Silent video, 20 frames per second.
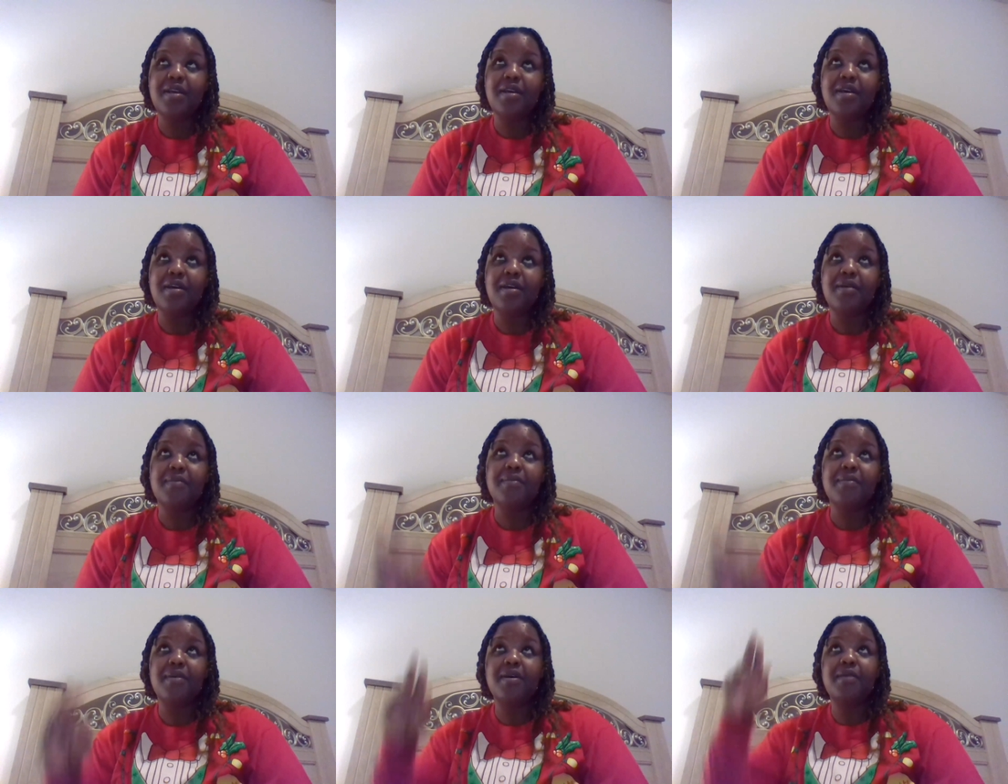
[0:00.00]

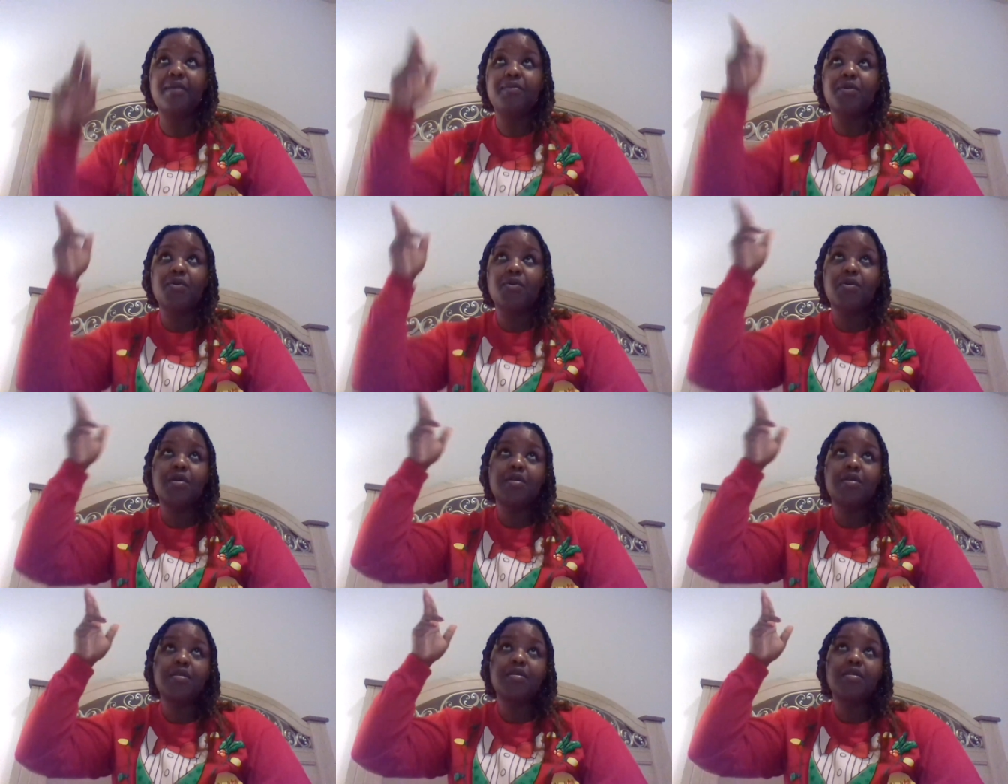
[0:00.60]
um, up
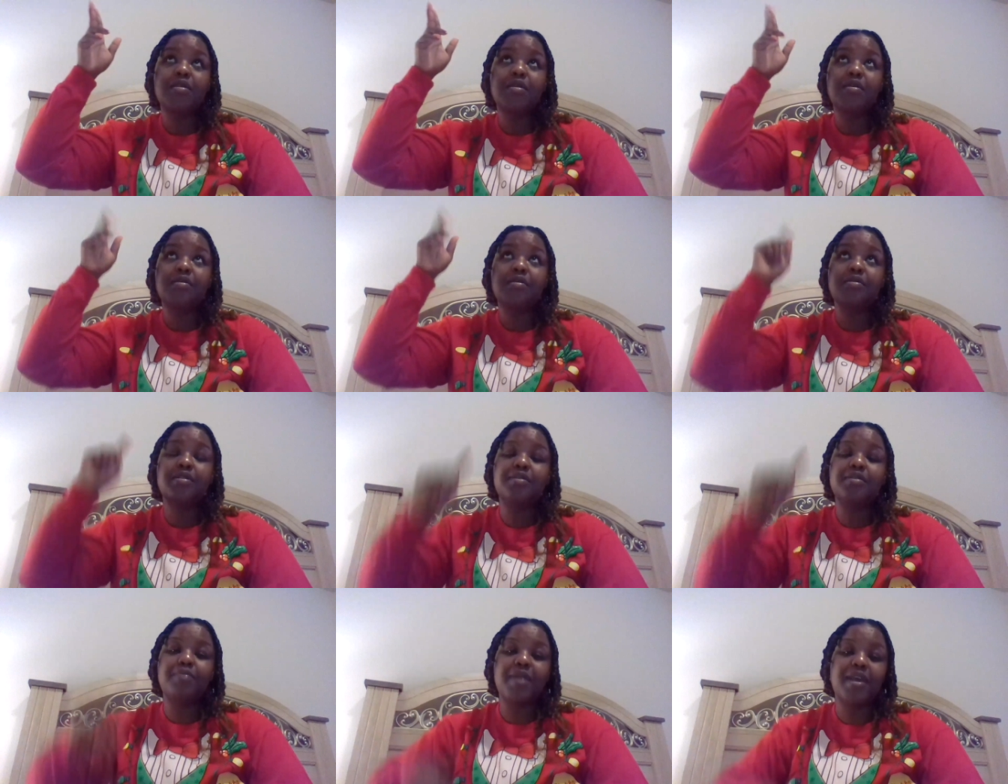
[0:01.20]
north,
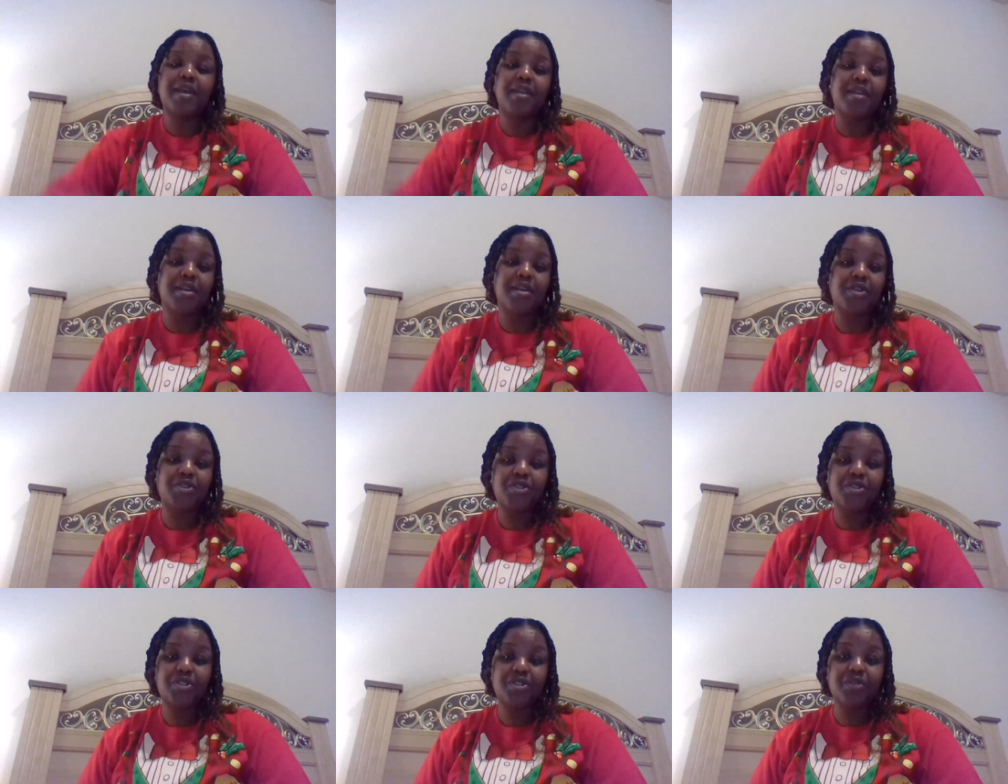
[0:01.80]

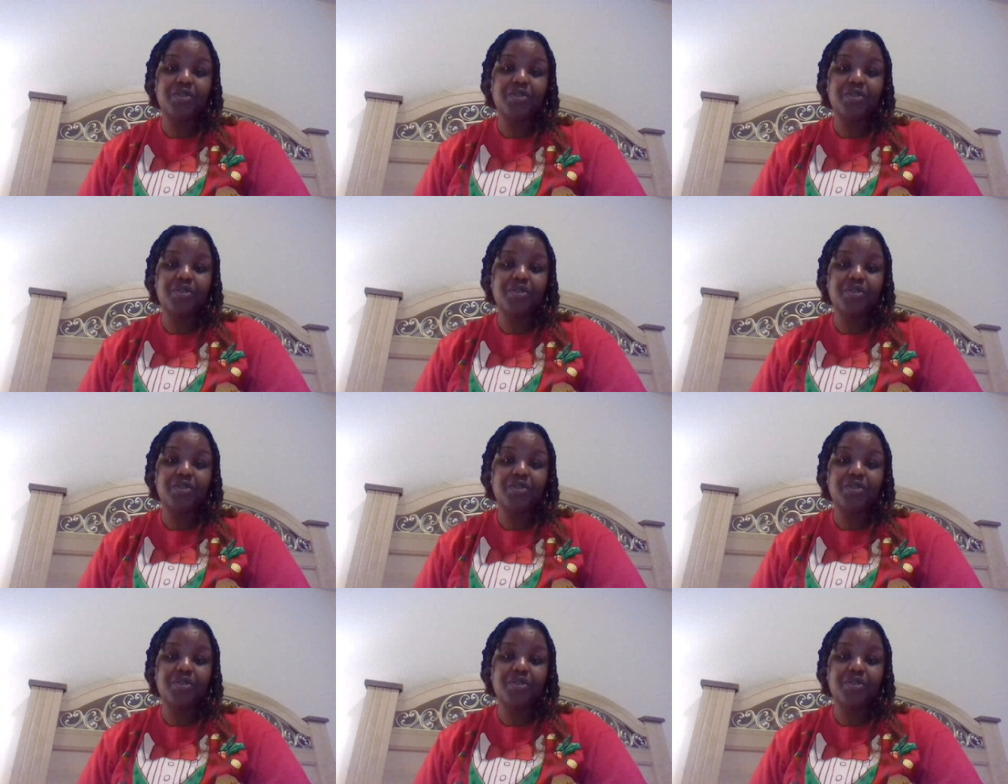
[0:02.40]
Spanish,